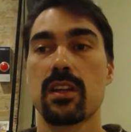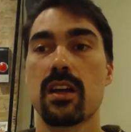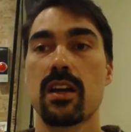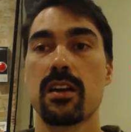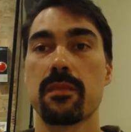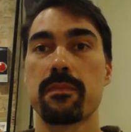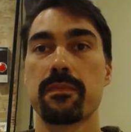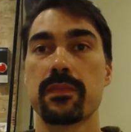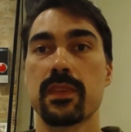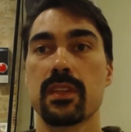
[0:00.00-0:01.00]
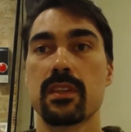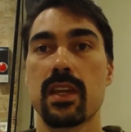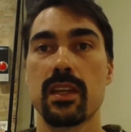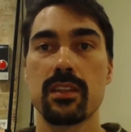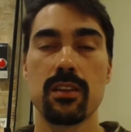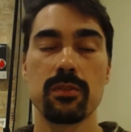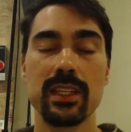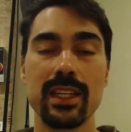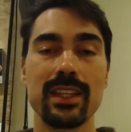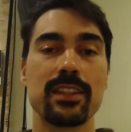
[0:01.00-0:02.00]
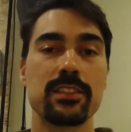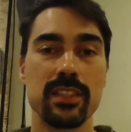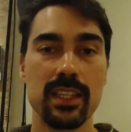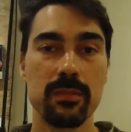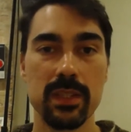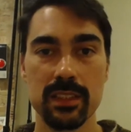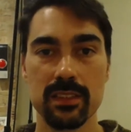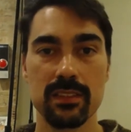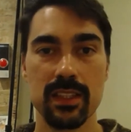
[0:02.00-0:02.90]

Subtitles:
You know, leading the team that's